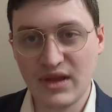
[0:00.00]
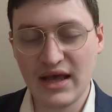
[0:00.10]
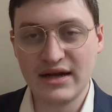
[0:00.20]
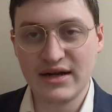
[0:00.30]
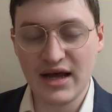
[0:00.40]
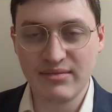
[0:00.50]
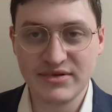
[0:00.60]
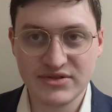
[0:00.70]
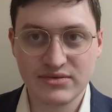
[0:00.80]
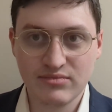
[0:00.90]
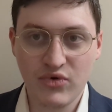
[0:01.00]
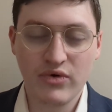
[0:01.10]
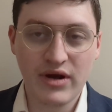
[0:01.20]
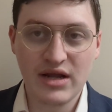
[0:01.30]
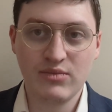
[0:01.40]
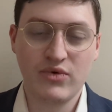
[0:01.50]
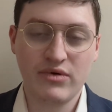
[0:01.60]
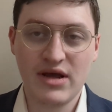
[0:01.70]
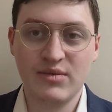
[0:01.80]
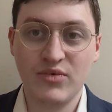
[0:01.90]
And it happens more and more
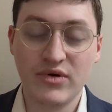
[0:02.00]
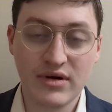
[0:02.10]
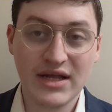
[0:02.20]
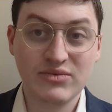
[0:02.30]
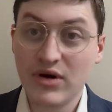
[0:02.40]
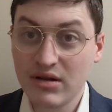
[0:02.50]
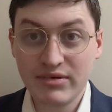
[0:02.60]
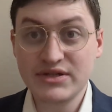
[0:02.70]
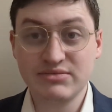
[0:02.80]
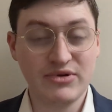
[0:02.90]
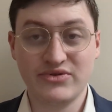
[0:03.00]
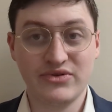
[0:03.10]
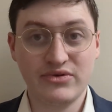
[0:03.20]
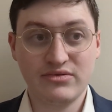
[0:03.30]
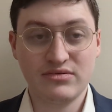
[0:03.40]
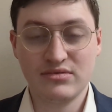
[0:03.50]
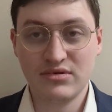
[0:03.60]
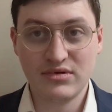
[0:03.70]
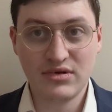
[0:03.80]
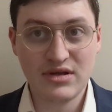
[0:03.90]
and more. And what are the police supposed to do?
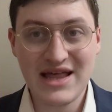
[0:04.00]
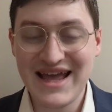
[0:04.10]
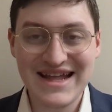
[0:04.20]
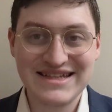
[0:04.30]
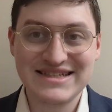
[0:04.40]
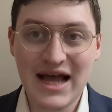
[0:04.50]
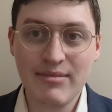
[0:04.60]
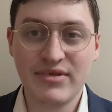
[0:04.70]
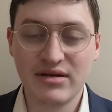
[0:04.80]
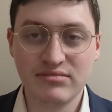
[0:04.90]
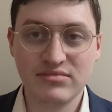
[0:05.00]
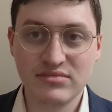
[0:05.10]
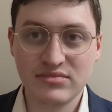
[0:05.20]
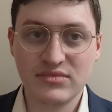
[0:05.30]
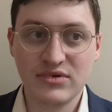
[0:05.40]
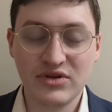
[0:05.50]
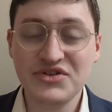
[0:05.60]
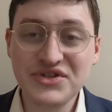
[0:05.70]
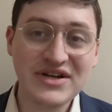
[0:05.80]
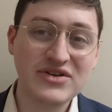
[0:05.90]
They can't stop them.
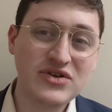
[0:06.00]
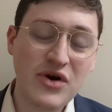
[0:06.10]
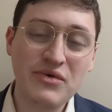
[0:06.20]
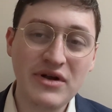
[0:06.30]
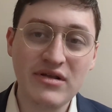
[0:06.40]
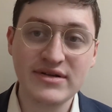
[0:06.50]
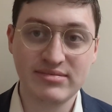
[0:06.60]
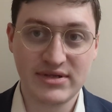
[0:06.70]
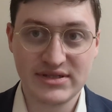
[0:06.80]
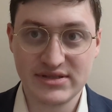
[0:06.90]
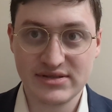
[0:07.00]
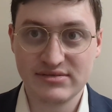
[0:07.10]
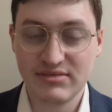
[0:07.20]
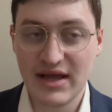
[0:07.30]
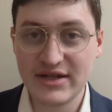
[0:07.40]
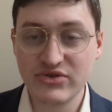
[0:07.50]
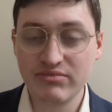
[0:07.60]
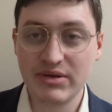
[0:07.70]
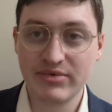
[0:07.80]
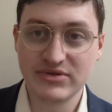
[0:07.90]
They're scared to go near these places. And so
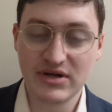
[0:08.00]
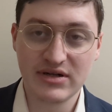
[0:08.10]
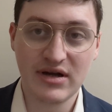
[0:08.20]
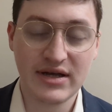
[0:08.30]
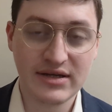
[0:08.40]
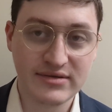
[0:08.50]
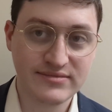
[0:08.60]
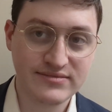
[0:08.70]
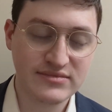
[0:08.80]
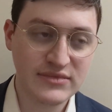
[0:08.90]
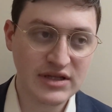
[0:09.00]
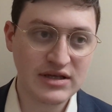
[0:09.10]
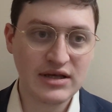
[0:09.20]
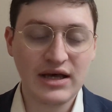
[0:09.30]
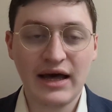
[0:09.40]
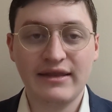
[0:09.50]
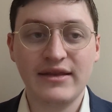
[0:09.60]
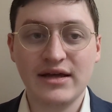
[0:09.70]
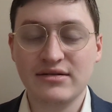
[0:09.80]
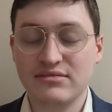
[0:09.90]
people start dying. And
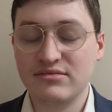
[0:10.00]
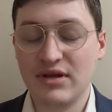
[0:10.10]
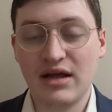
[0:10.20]
then